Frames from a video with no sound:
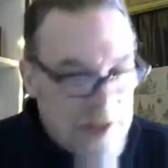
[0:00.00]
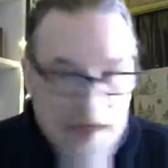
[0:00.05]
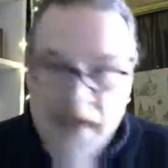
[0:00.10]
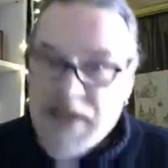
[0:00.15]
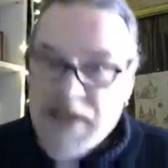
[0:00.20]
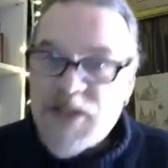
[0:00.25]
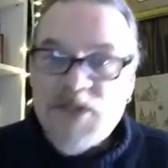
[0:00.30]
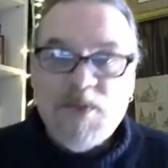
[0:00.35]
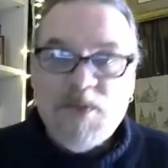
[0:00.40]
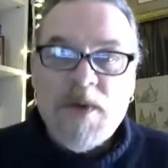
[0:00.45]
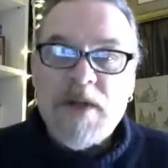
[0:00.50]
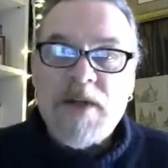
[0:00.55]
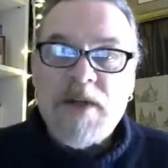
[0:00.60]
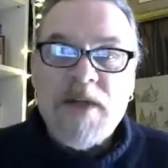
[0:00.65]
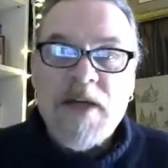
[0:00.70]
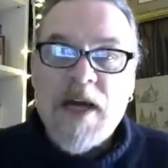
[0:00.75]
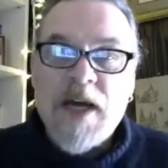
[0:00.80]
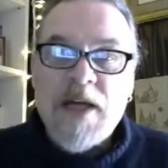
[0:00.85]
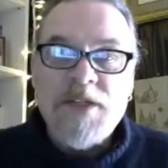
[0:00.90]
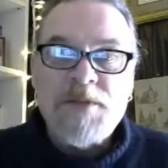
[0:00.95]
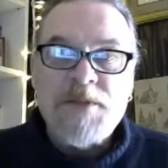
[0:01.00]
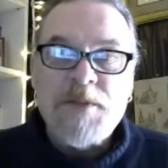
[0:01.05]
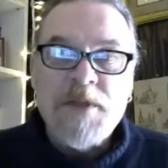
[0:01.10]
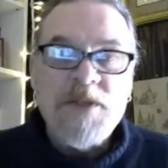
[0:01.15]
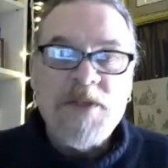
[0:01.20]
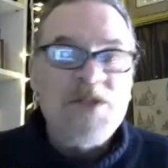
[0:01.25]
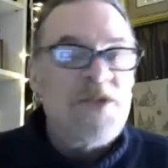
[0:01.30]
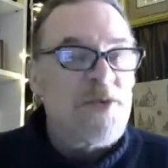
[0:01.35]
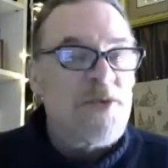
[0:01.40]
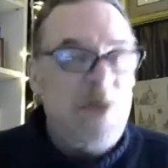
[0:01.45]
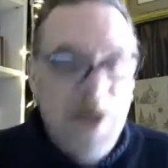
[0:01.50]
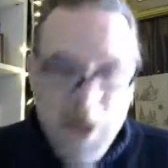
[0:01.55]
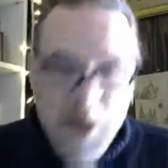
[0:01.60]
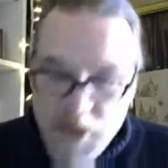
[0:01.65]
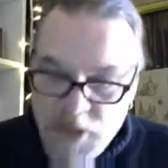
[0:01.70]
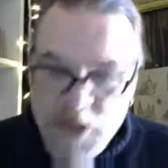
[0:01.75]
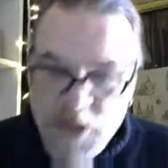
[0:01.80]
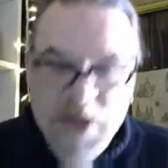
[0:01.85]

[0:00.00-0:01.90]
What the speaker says: That's what the gospel is doing.